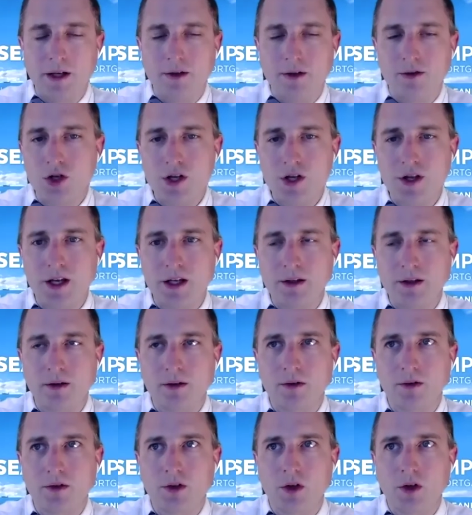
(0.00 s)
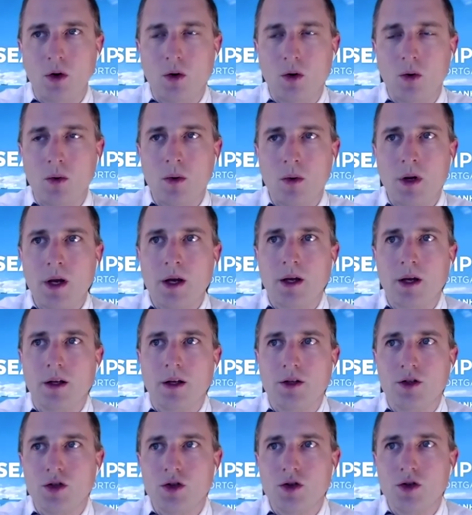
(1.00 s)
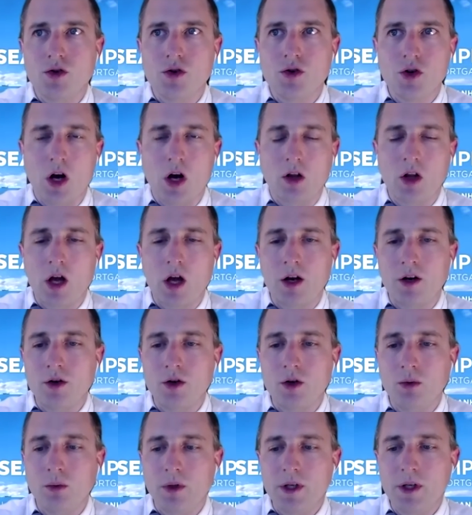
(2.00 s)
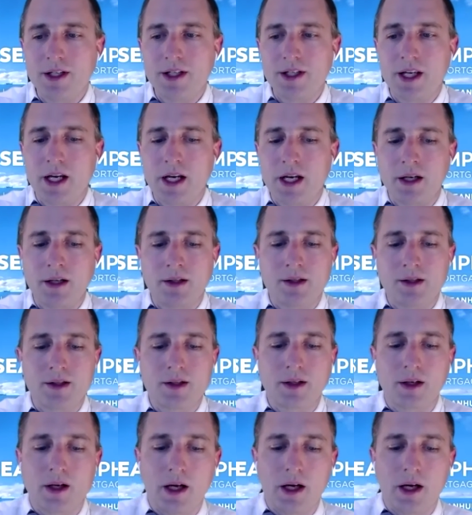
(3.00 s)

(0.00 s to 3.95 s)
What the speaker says: do you think, so a lot of new listings,